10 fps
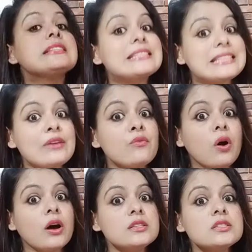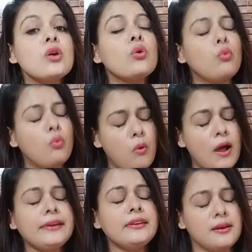She was
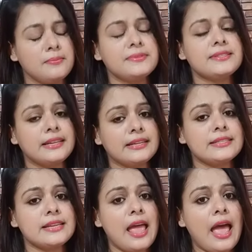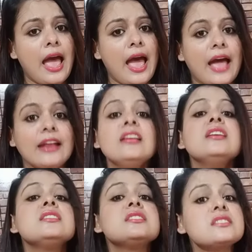quite upset and
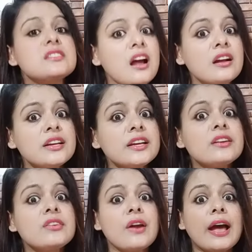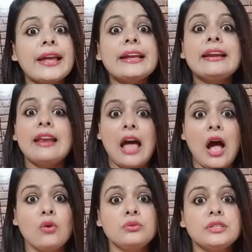started crying
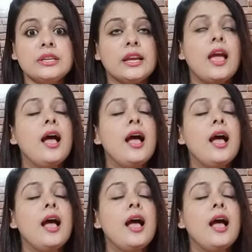loudly.